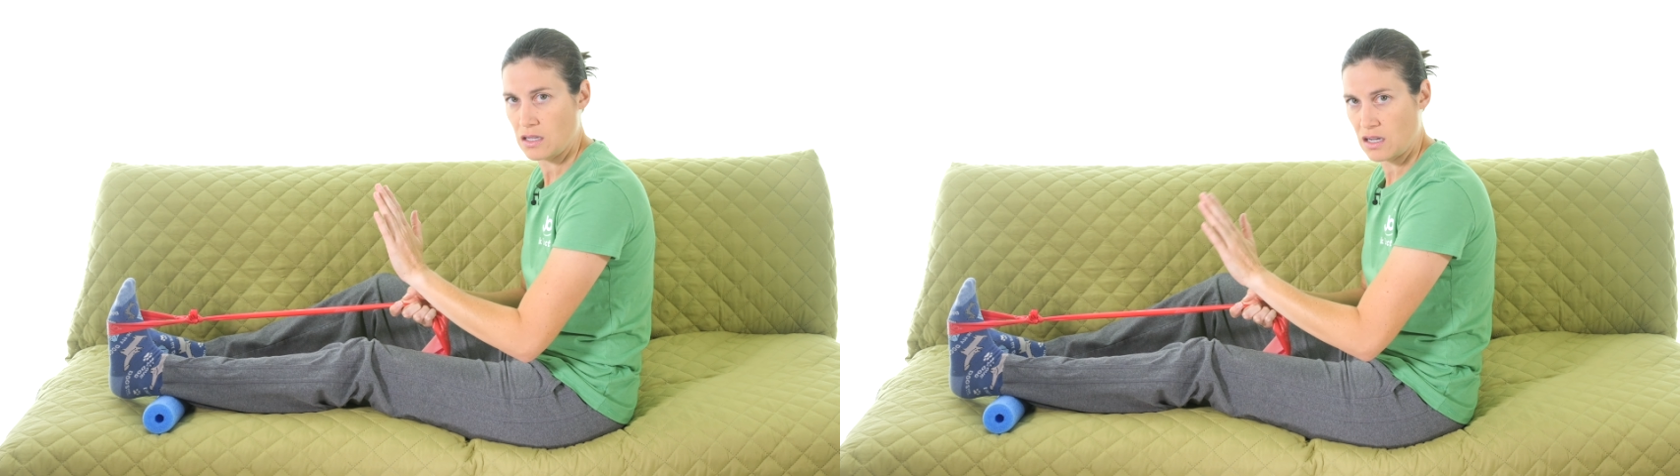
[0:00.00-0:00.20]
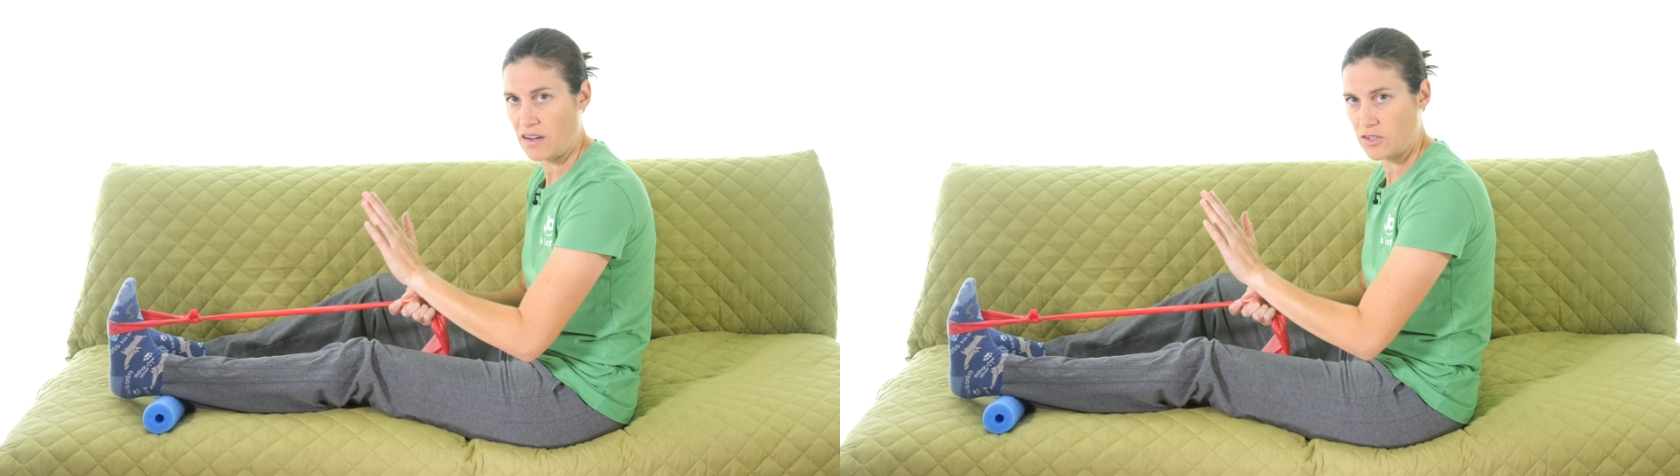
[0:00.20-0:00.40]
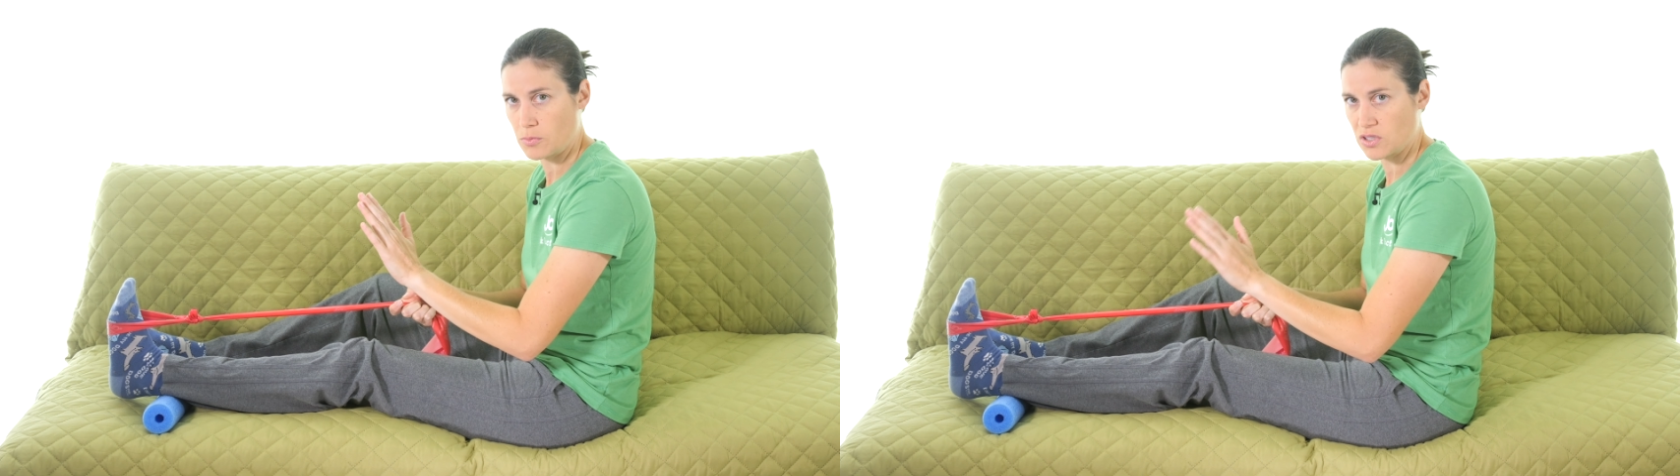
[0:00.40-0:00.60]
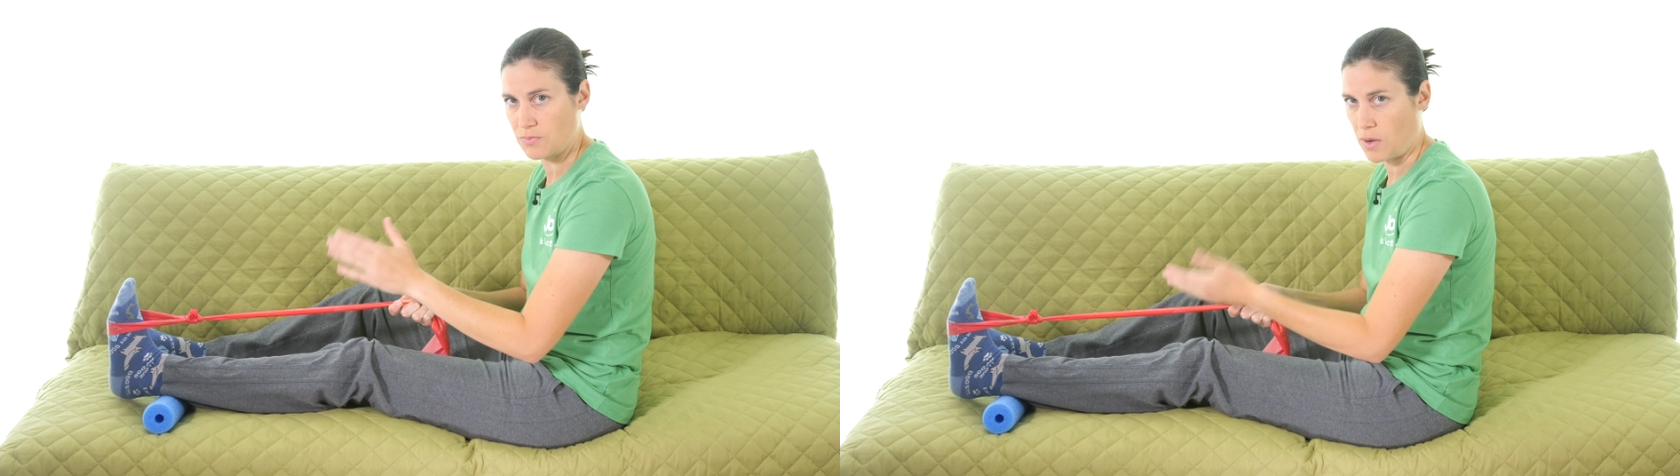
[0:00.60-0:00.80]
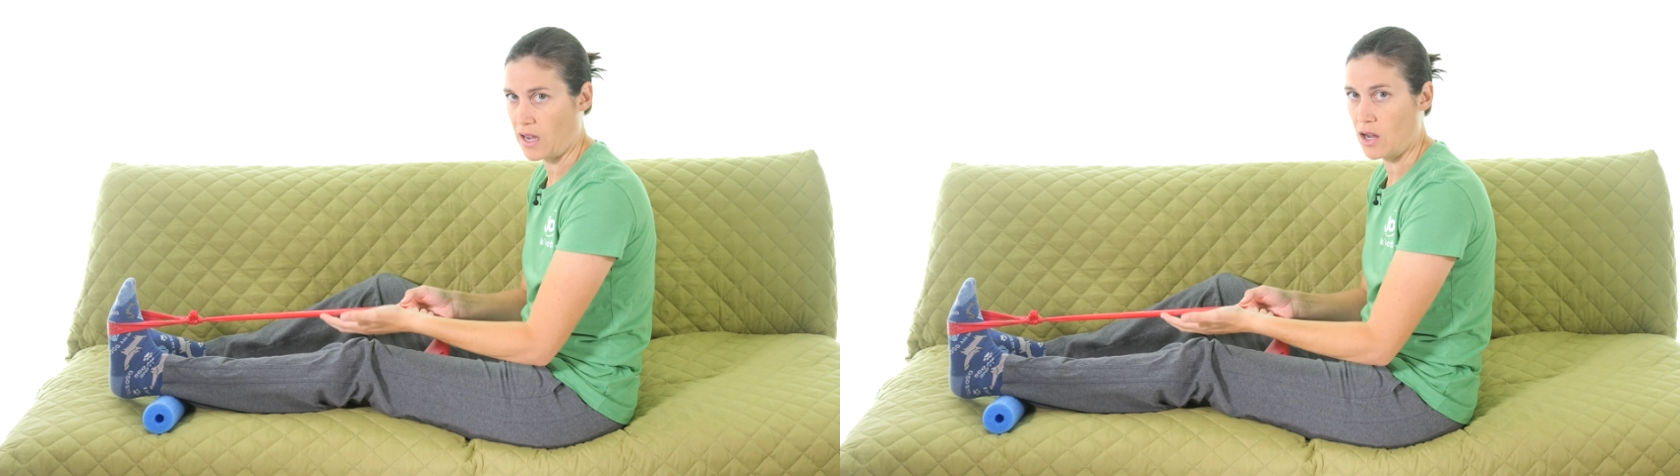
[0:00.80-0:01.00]
comfortable
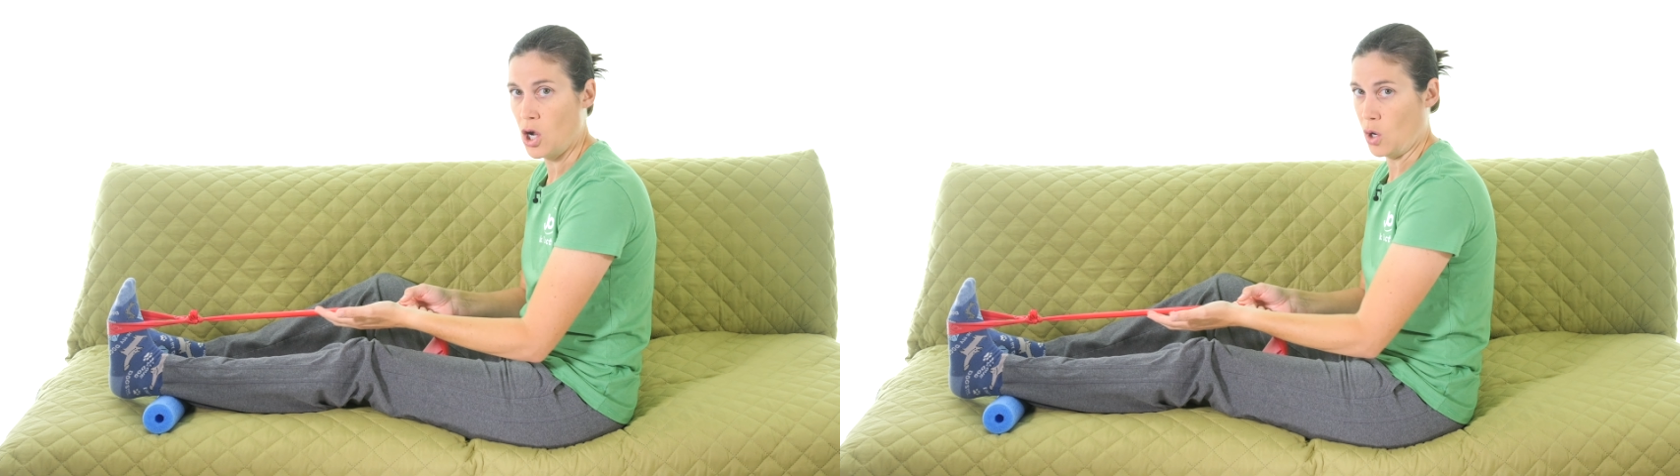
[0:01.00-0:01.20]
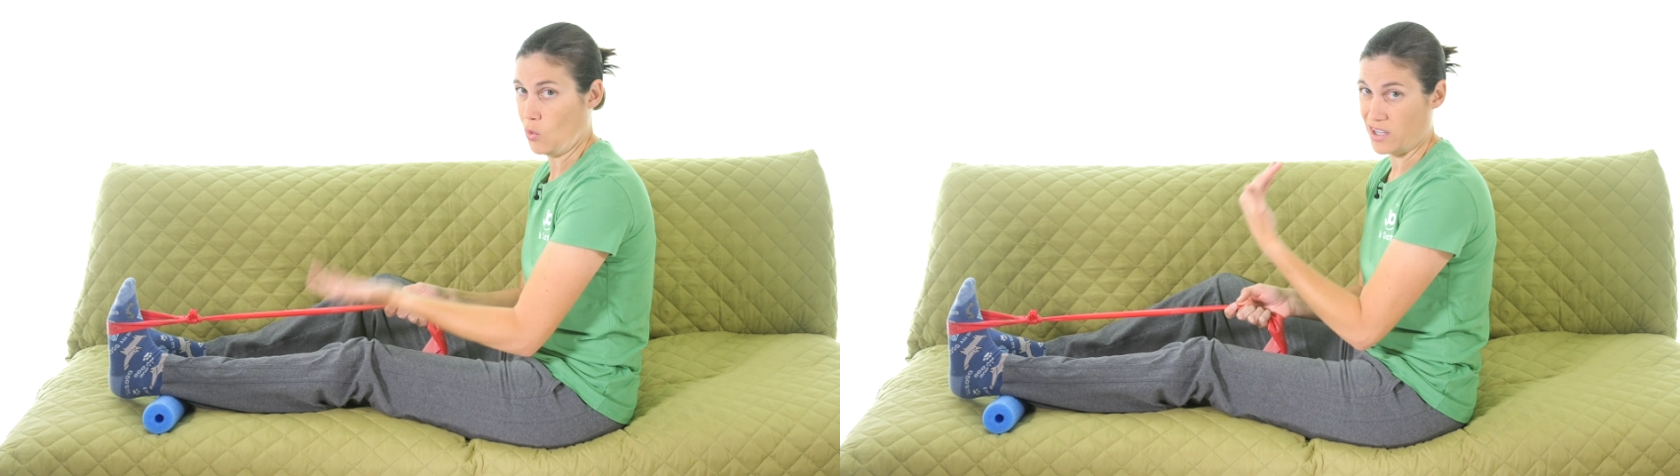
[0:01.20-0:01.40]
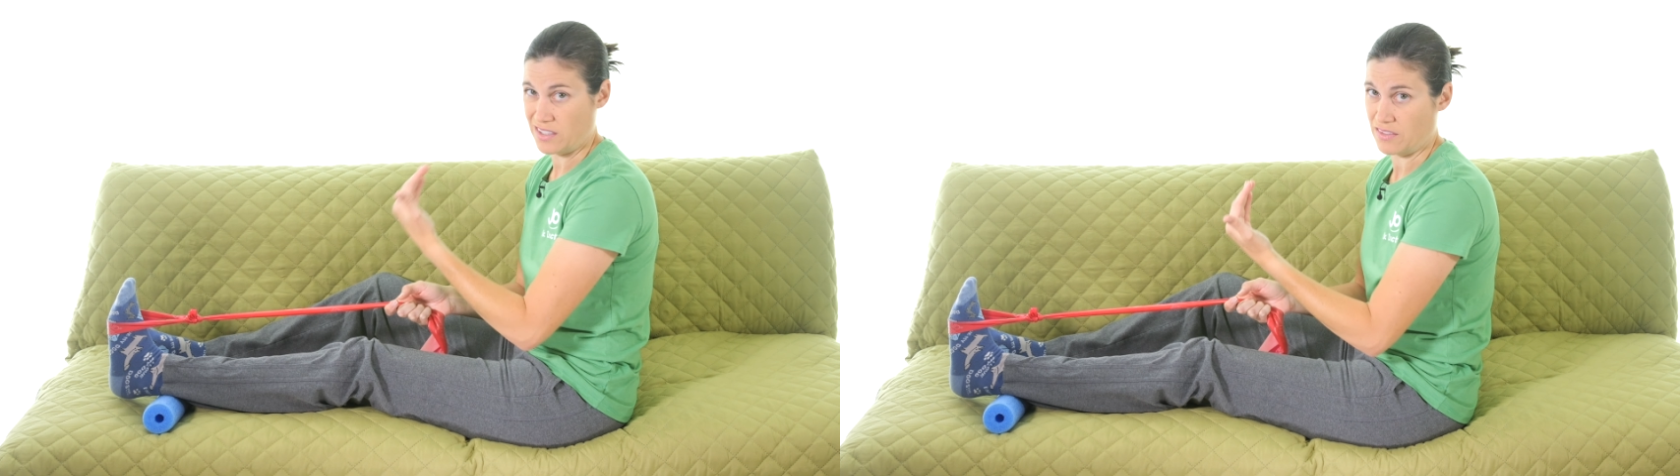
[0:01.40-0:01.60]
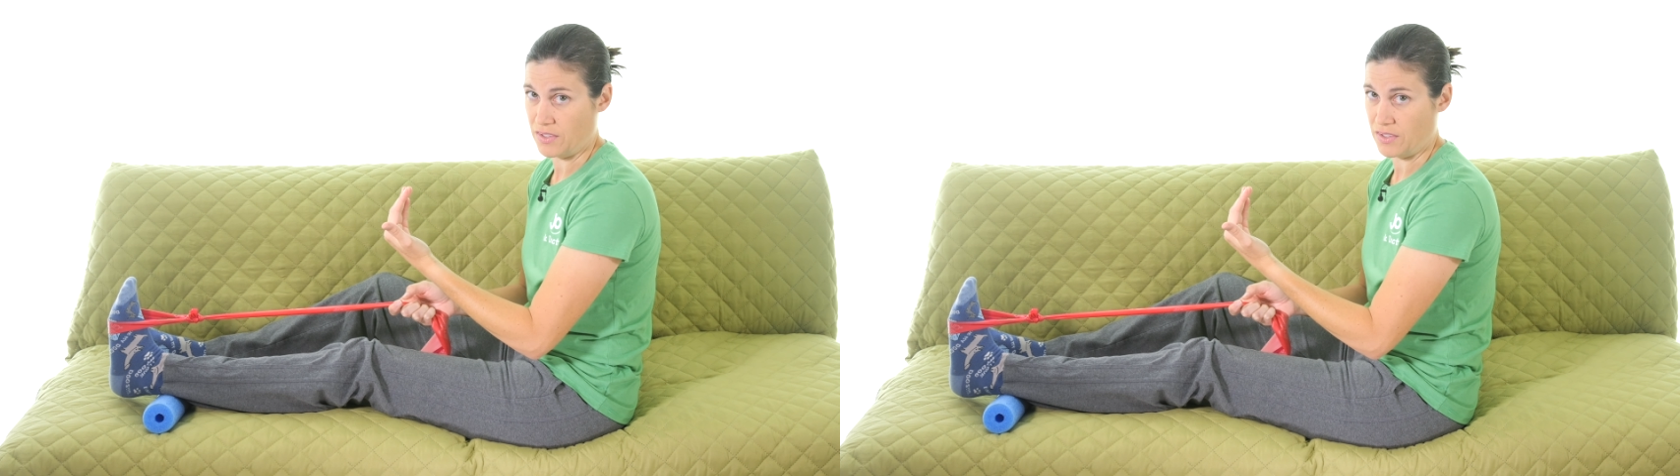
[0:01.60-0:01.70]
spot where it doesn't